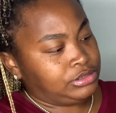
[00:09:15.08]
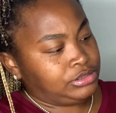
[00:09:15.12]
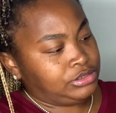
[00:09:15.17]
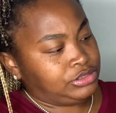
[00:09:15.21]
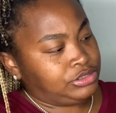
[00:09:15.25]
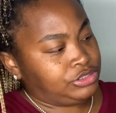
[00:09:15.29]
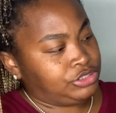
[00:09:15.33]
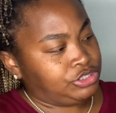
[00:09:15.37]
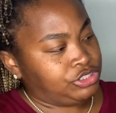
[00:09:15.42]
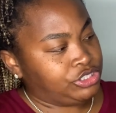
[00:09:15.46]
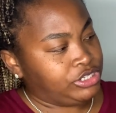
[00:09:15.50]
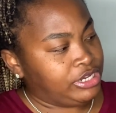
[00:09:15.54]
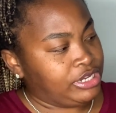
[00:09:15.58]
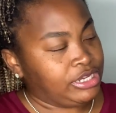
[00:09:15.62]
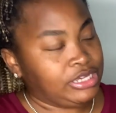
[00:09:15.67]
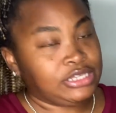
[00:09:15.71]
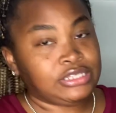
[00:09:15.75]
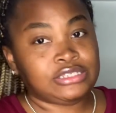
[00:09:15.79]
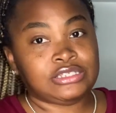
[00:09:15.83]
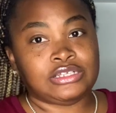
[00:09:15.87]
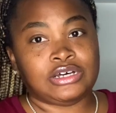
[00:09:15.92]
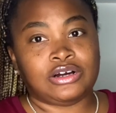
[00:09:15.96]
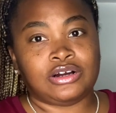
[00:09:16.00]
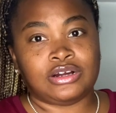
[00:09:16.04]
shades
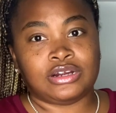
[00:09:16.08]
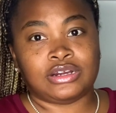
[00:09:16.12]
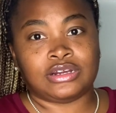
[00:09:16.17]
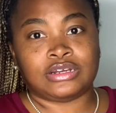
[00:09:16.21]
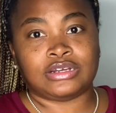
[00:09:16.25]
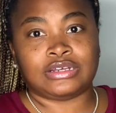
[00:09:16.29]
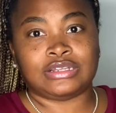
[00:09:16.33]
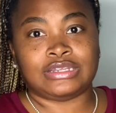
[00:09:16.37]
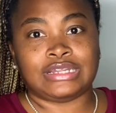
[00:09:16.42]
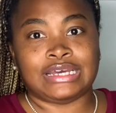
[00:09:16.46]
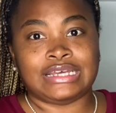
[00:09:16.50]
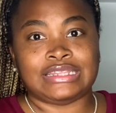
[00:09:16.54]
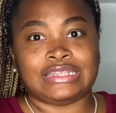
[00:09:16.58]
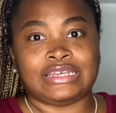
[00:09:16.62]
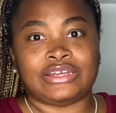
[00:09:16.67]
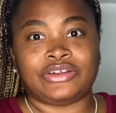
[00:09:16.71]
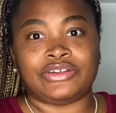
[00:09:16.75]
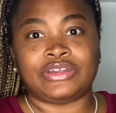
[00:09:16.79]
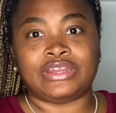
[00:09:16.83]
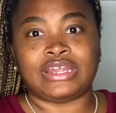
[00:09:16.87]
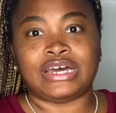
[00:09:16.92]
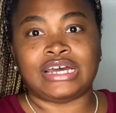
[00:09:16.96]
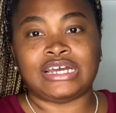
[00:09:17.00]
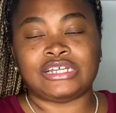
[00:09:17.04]
are. Like they're
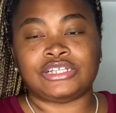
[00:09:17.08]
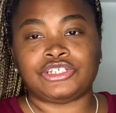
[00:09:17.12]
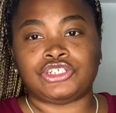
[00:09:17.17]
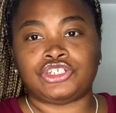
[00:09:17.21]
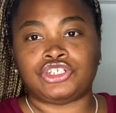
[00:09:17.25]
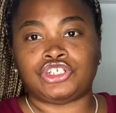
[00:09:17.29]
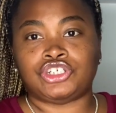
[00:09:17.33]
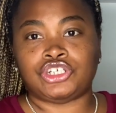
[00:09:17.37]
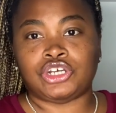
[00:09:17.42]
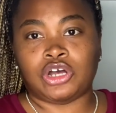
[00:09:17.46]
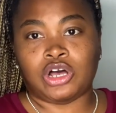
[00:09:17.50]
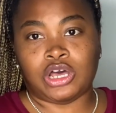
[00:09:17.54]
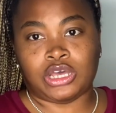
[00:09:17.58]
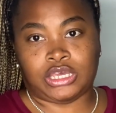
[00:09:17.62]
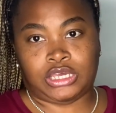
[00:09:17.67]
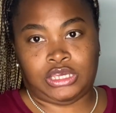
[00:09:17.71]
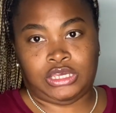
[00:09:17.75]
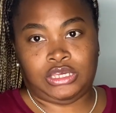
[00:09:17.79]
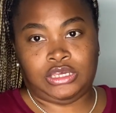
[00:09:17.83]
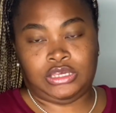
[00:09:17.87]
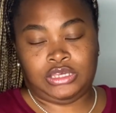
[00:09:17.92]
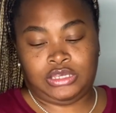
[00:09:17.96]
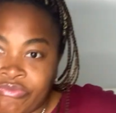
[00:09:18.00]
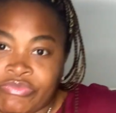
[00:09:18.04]
not chalky.
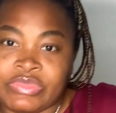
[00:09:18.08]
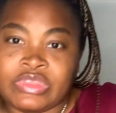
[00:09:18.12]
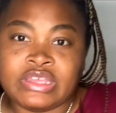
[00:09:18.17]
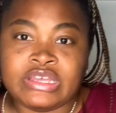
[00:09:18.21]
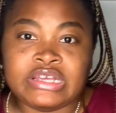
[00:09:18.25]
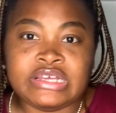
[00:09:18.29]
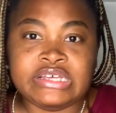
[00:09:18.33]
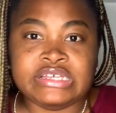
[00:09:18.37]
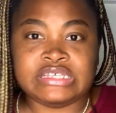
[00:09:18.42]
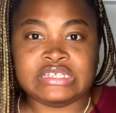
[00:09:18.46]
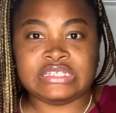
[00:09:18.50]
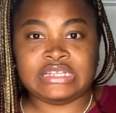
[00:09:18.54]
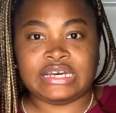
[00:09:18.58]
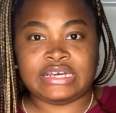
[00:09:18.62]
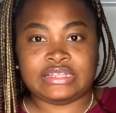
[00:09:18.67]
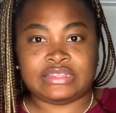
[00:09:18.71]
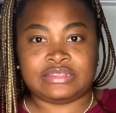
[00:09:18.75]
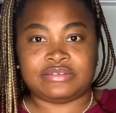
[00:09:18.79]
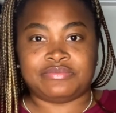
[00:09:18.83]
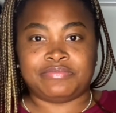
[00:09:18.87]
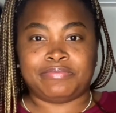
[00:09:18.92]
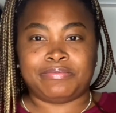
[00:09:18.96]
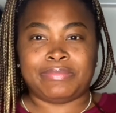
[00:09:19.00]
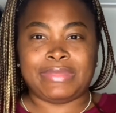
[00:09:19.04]
It's like the
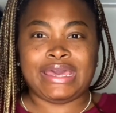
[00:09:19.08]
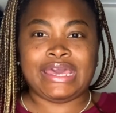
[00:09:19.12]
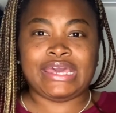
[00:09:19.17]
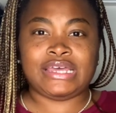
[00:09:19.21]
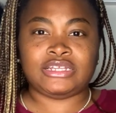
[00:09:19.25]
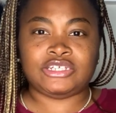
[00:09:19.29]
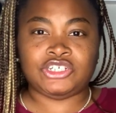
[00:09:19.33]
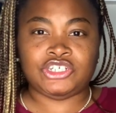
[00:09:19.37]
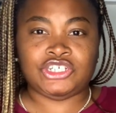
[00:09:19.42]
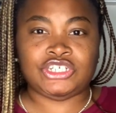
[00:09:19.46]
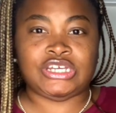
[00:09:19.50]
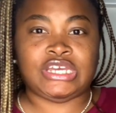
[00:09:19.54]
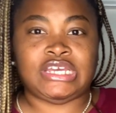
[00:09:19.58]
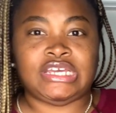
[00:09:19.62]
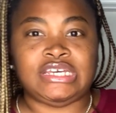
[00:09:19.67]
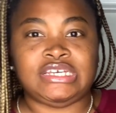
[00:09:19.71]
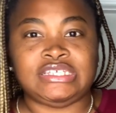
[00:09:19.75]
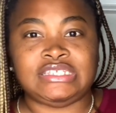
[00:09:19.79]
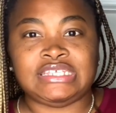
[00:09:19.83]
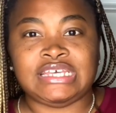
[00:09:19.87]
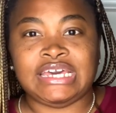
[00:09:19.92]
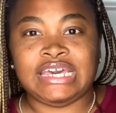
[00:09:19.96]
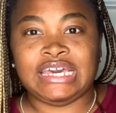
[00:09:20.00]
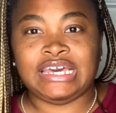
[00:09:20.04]
matte shades
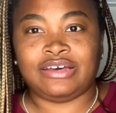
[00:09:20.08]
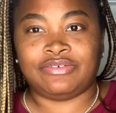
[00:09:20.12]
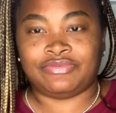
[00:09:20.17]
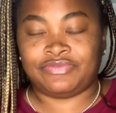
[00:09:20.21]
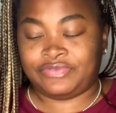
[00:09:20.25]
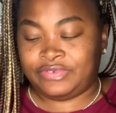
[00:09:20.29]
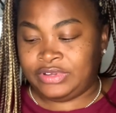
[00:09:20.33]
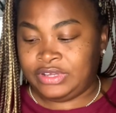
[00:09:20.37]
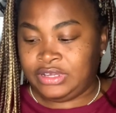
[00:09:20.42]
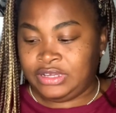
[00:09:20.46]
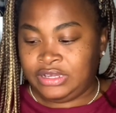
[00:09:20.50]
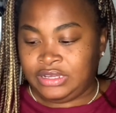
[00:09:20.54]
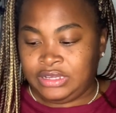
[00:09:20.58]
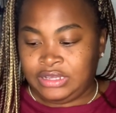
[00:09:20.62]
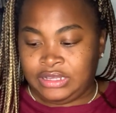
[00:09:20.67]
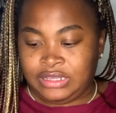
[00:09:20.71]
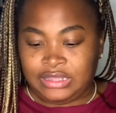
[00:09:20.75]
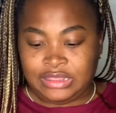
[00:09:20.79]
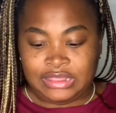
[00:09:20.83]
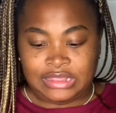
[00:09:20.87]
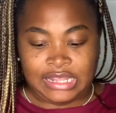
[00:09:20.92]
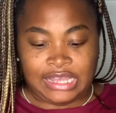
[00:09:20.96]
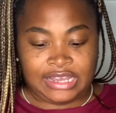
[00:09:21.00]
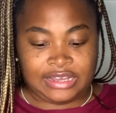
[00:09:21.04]
have
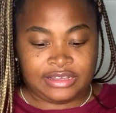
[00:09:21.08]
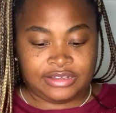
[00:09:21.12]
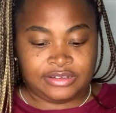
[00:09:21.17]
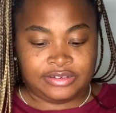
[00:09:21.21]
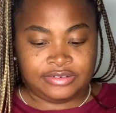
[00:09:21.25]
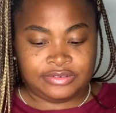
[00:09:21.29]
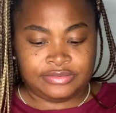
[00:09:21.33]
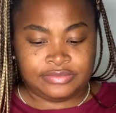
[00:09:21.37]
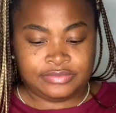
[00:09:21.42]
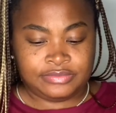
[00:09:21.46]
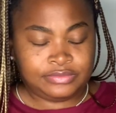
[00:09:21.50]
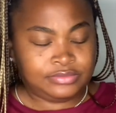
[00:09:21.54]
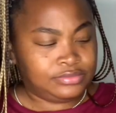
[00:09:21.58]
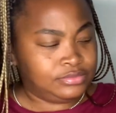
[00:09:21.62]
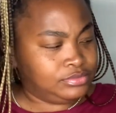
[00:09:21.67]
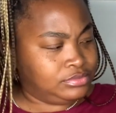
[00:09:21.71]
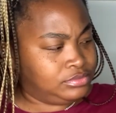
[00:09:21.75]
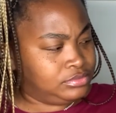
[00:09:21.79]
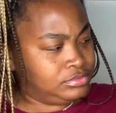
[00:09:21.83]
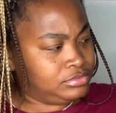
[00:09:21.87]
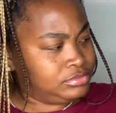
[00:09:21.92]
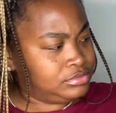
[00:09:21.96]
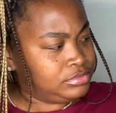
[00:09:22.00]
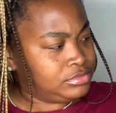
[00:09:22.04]
like a
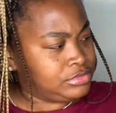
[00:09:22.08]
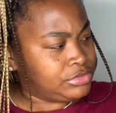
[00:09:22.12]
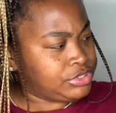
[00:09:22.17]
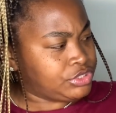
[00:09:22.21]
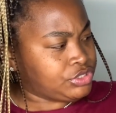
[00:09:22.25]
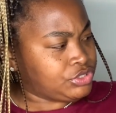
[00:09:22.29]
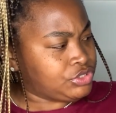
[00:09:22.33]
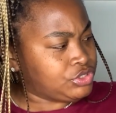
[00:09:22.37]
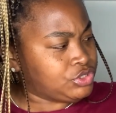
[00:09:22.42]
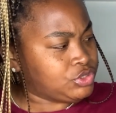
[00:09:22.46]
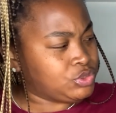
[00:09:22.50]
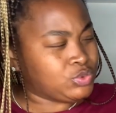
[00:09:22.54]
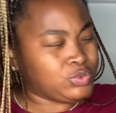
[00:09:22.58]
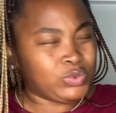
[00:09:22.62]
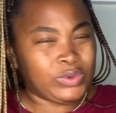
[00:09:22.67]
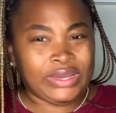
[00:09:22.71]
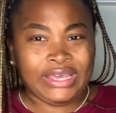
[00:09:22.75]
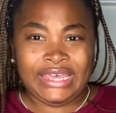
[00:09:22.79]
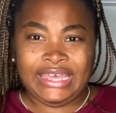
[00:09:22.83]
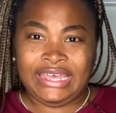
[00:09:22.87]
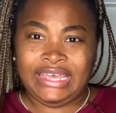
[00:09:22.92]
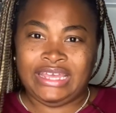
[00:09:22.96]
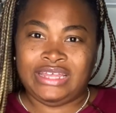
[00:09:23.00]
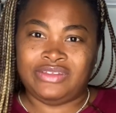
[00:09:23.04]

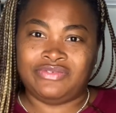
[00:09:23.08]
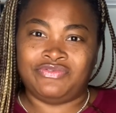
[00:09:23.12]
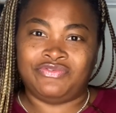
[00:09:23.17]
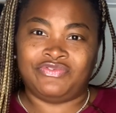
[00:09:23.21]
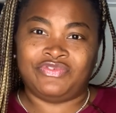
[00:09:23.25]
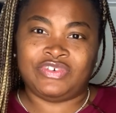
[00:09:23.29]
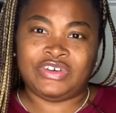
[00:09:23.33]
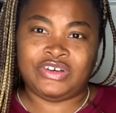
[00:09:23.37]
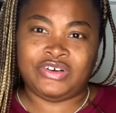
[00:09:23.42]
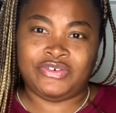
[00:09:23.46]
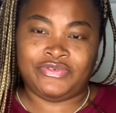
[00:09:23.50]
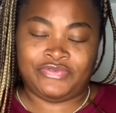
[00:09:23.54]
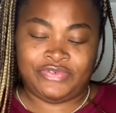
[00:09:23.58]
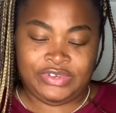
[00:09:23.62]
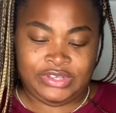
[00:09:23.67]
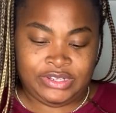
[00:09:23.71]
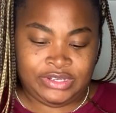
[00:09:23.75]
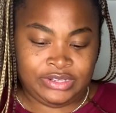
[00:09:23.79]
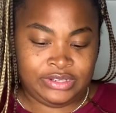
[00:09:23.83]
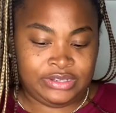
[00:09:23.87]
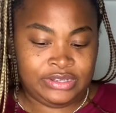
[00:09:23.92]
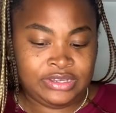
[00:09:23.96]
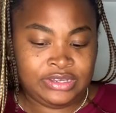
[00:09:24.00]
suede velvet